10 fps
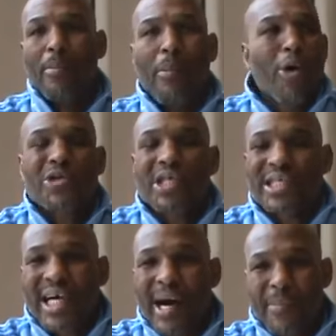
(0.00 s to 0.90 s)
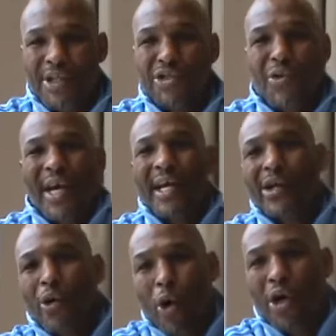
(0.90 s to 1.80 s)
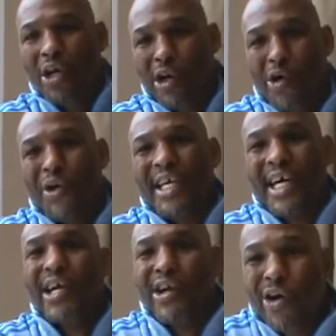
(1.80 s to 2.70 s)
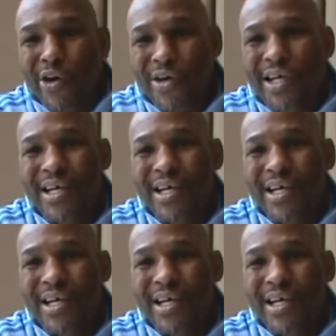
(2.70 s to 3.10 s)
most of the time that you ain't going along to get along